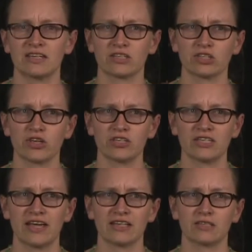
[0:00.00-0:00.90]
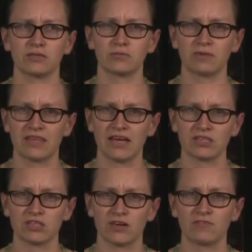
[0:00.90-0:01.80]
associated with that
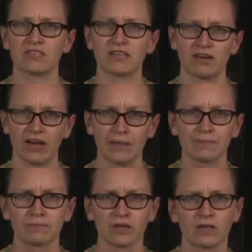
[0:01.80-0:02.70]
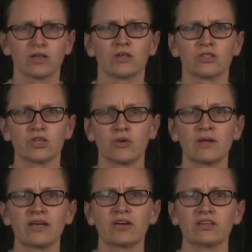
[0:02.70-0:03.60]
surface area. So
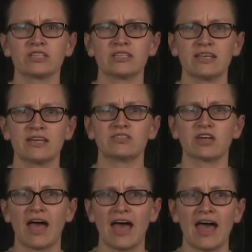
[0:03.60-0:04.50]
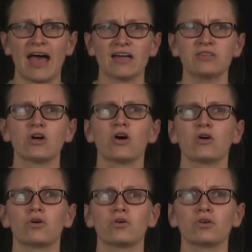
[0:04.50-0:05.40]
we're going to need to add
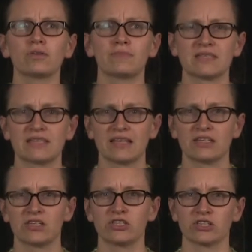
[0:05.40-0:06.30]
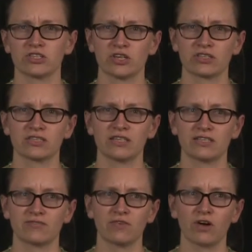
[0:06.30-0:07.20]
all the percentage
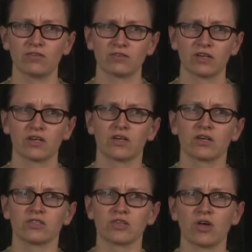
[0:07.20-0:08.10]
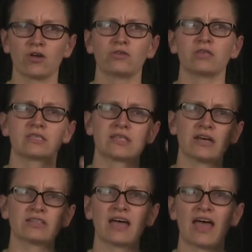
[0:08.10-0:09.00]
uncertainties involved. So
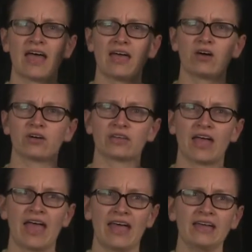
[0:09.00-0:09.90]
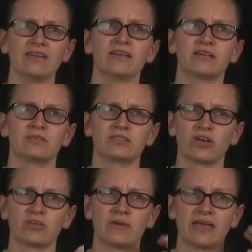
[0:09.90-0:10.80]
delta A on A is
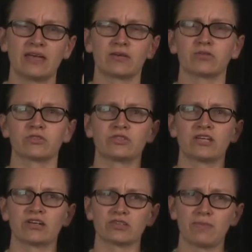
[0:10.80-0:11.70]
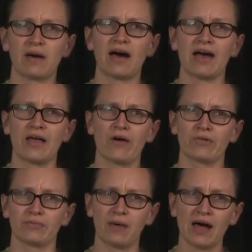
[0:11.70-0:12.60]
going to be equal to delta pi
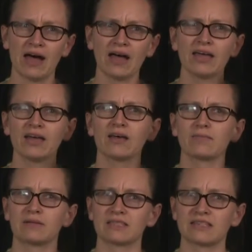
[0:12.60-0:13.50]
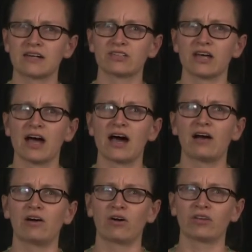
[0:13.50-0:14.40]
on pi plus delta
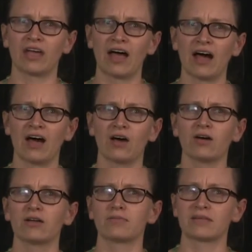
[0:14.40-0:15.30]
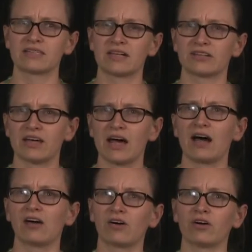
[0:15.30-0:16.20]
R on R plus delta
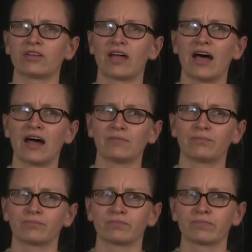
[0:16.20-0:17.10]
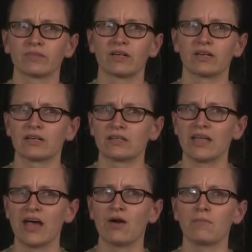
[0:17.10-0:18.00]
R on R.
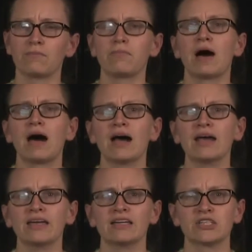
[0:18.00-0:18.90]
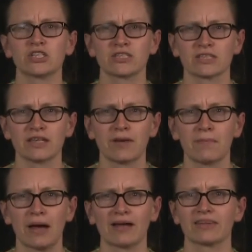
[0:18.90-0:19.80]
Now, pi is just a
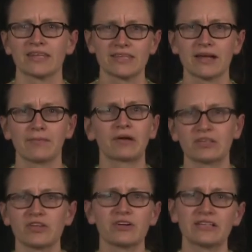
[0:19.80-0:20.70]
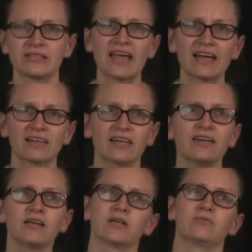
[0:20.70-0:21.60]
number. This number is known
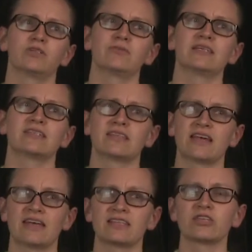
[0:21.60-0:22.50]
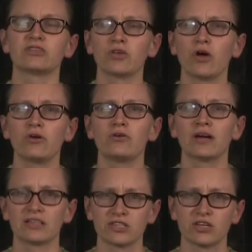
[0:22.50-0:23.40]
exactly, which means that there's no
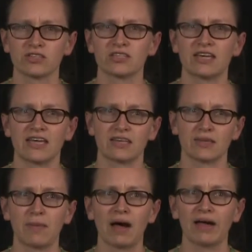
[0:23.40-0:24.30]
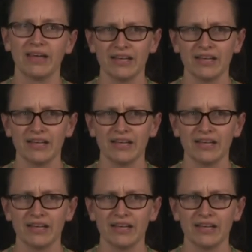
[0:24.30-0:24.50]
uncertainty in the pi.